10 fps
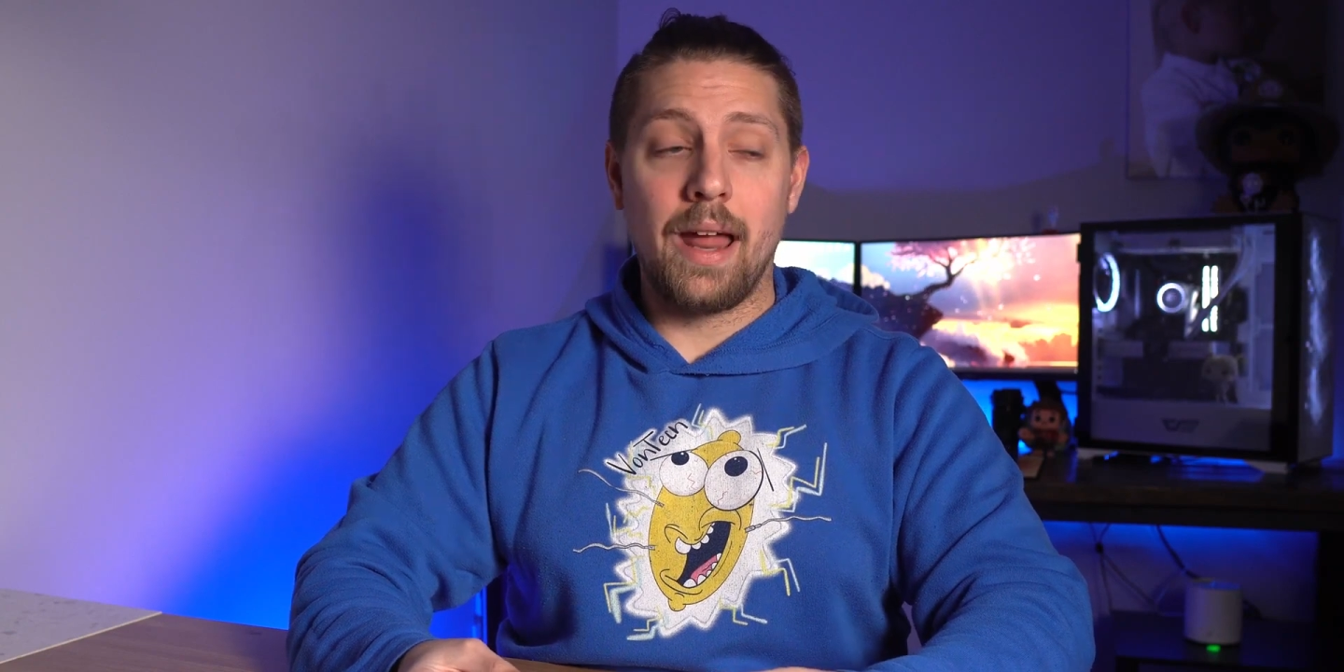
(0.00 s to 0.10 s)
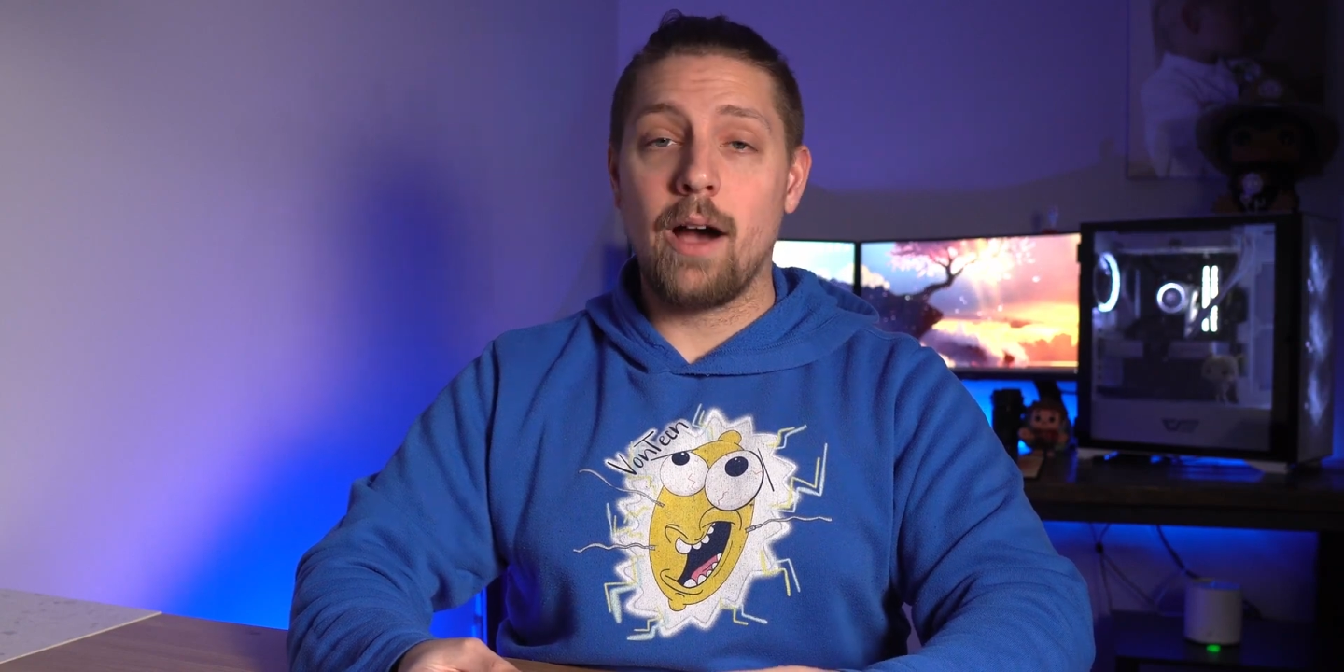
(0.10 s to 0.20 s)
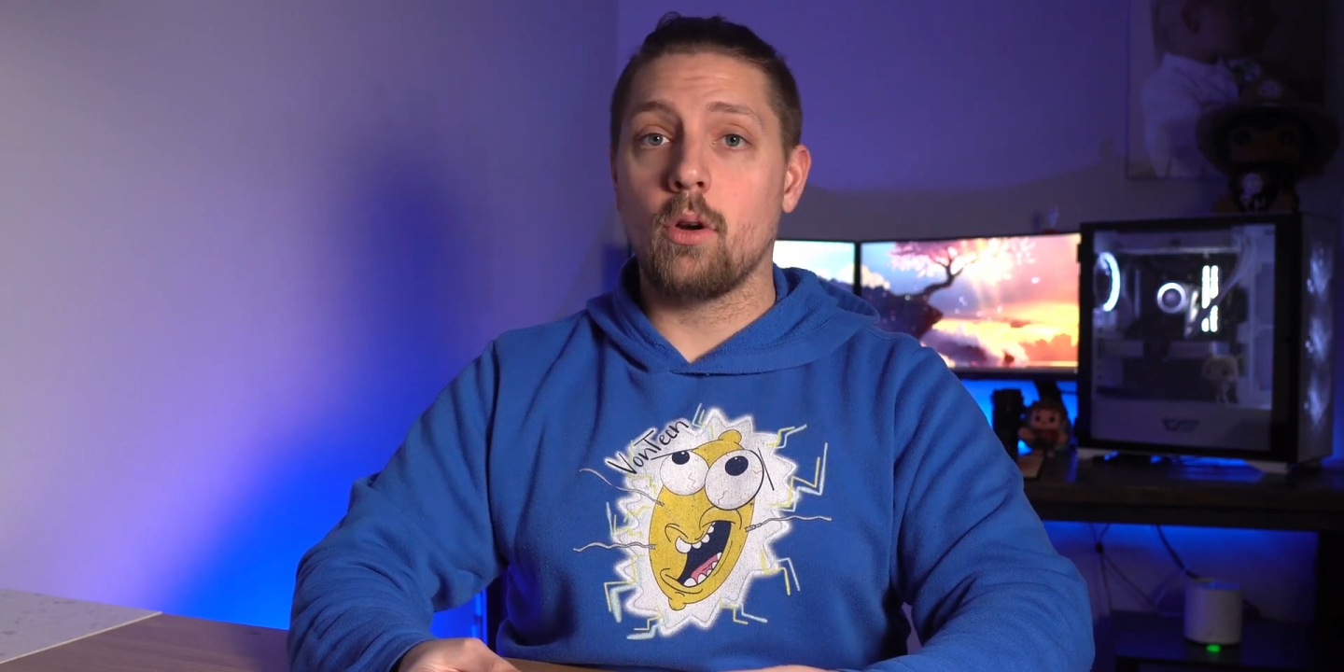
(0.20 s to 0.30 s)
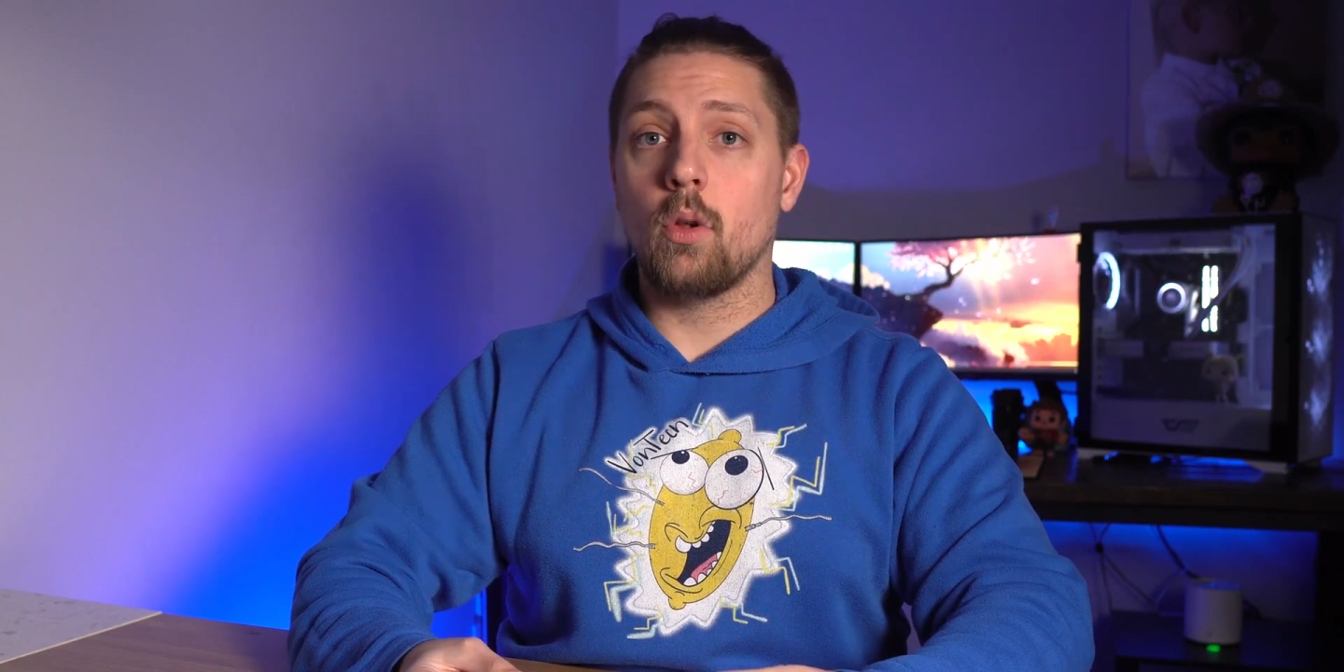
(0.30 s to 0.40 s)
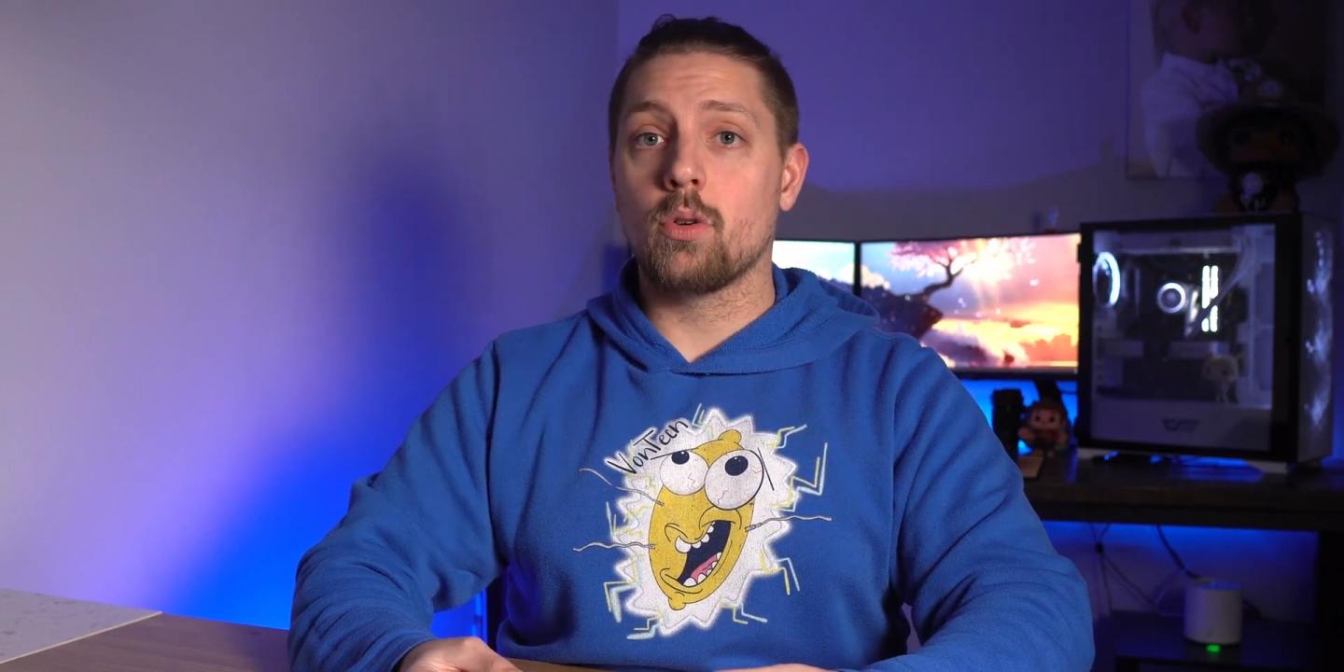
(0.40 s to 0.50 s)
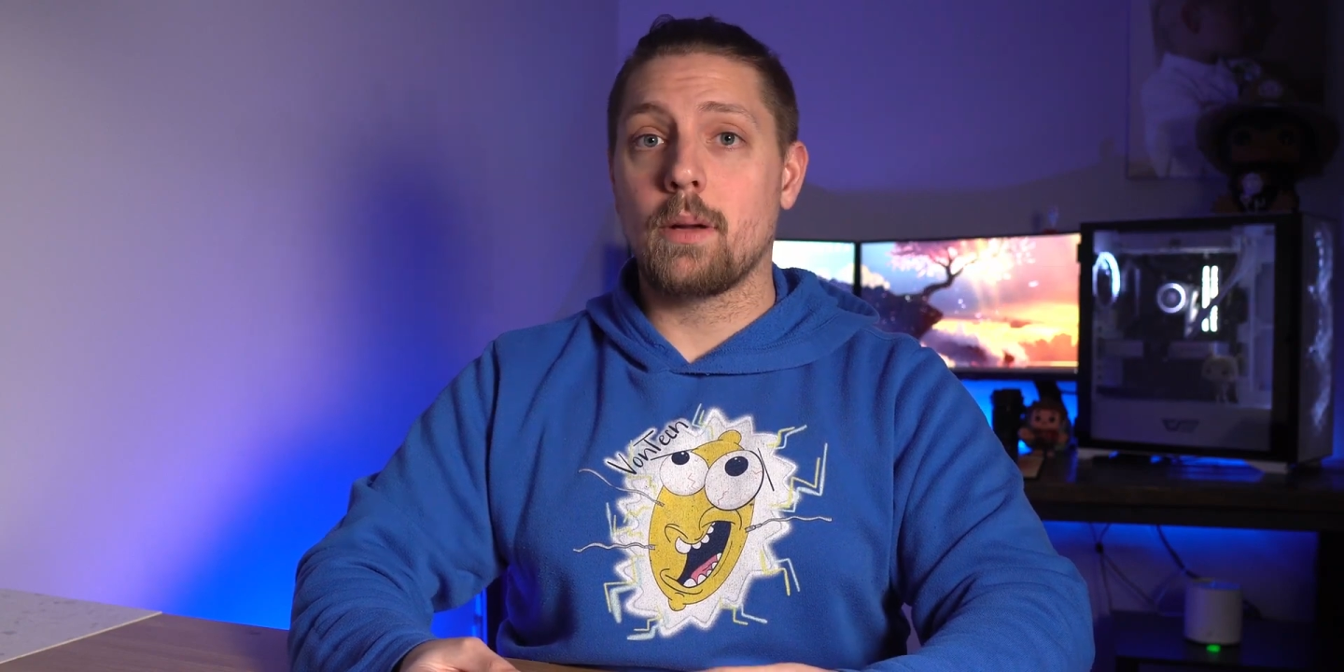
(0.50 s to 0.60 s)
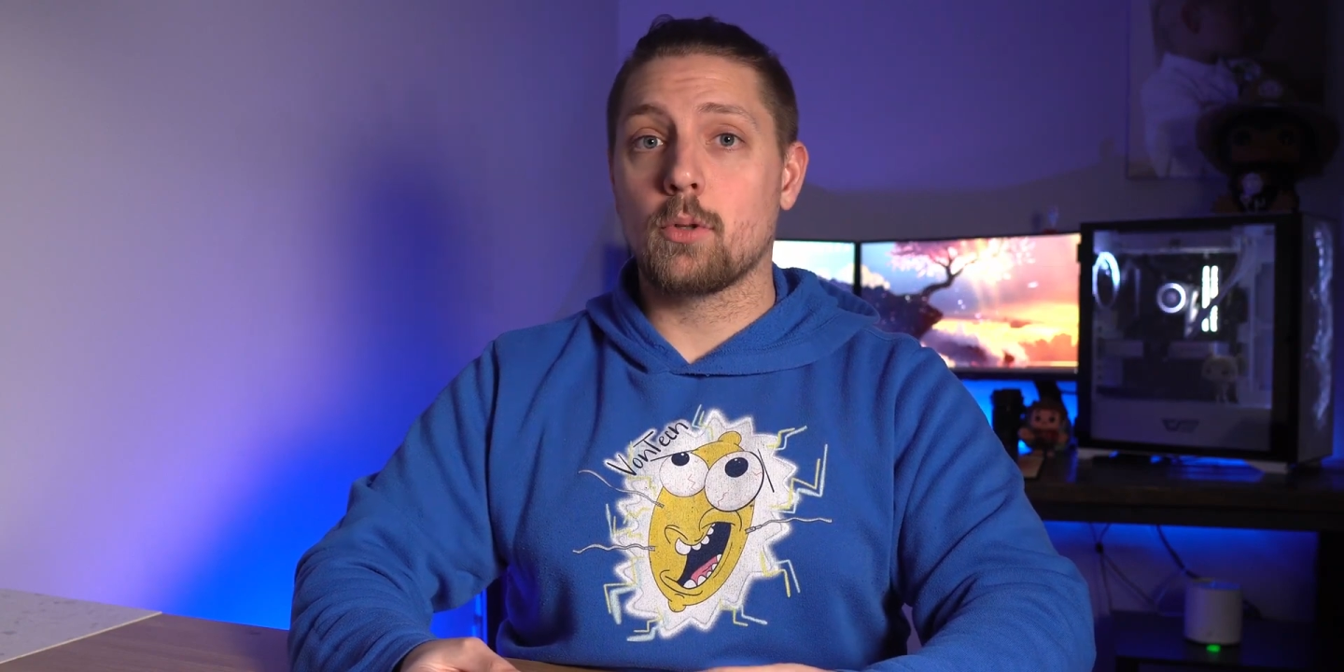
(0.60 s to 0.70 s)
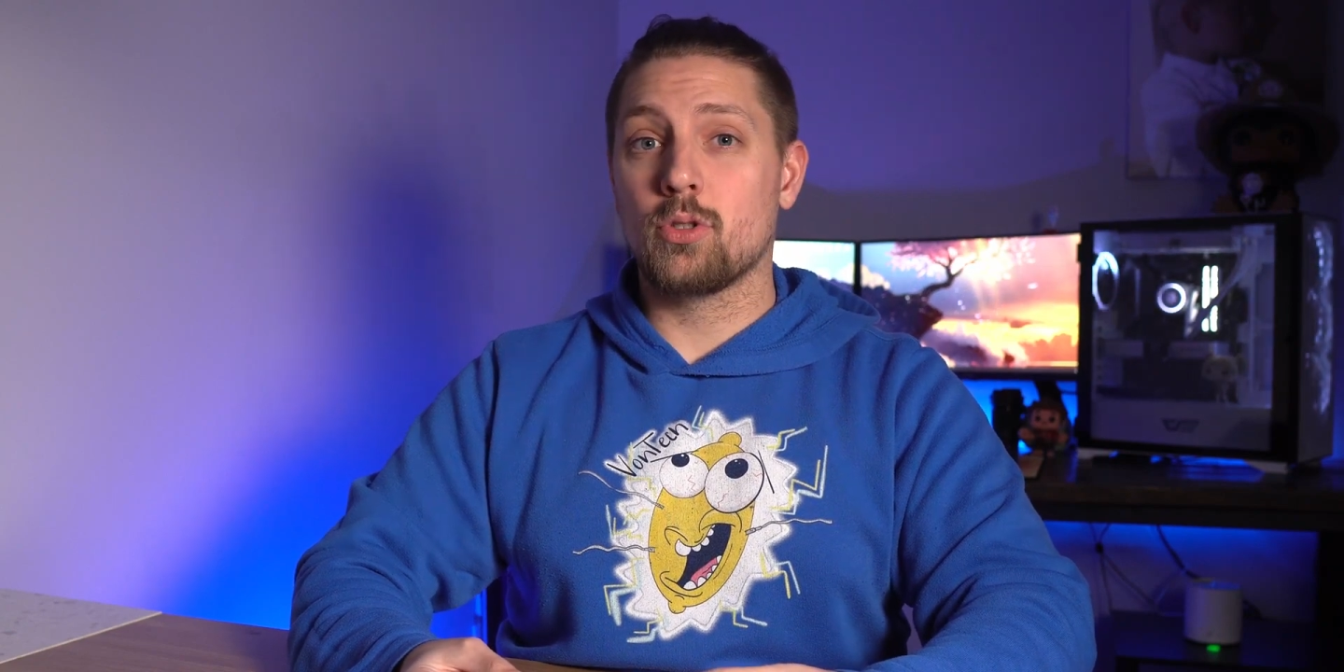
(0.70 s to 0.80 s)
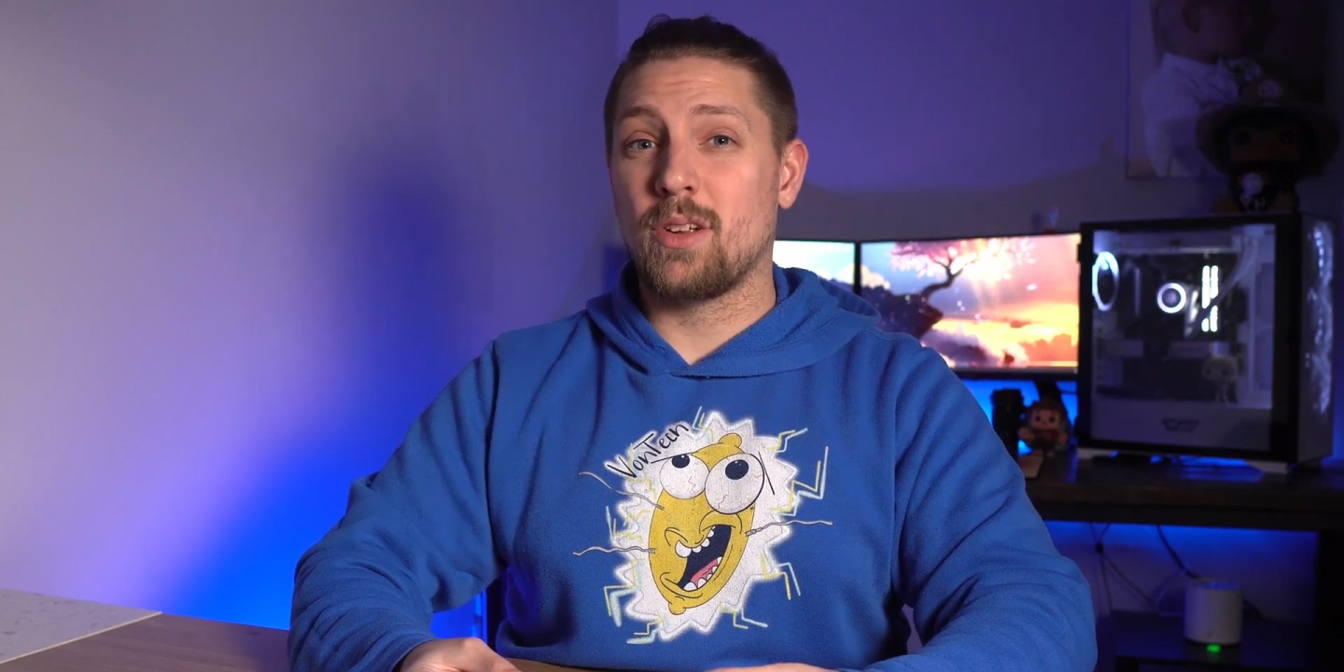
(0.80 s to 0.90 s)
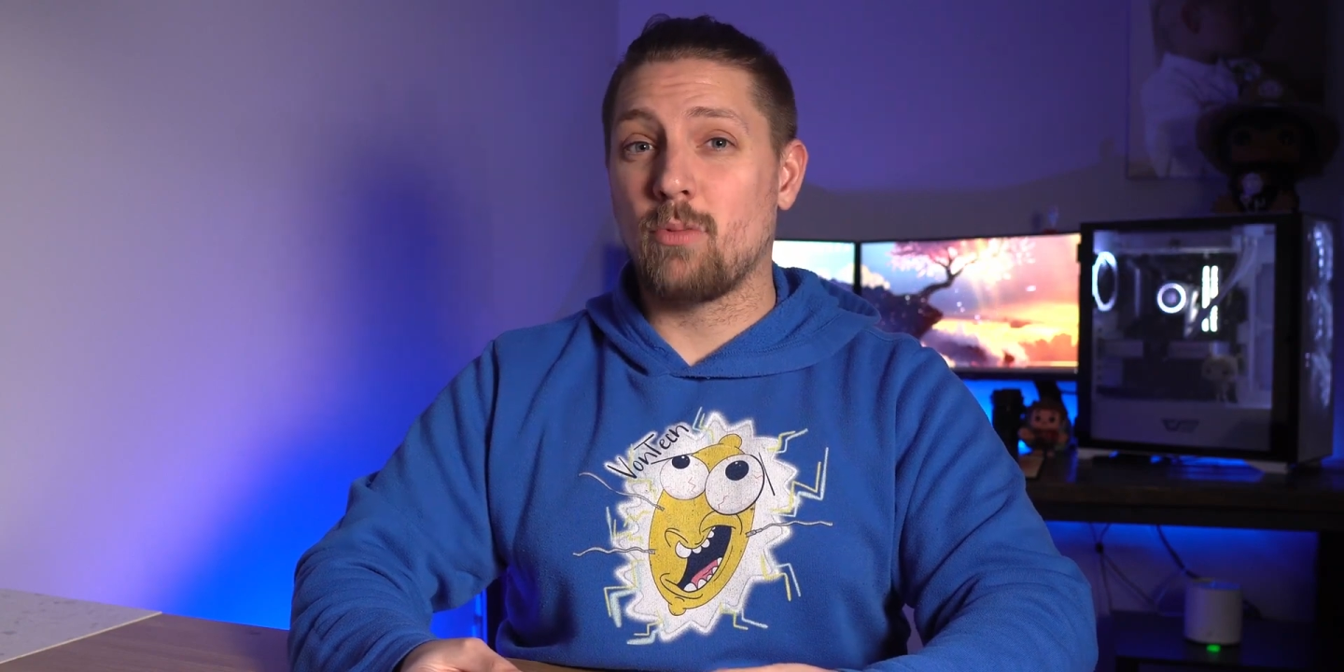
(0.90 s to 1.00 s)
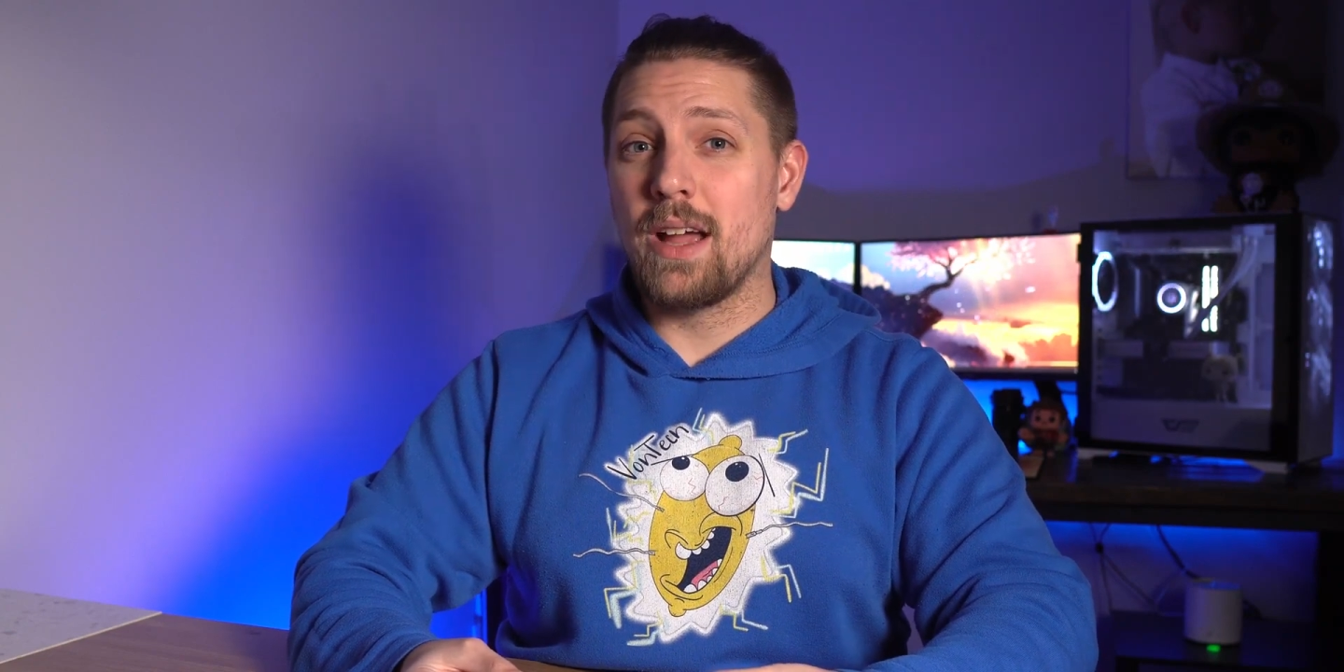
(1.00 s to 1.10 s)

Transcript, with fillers: how to lower temperatures on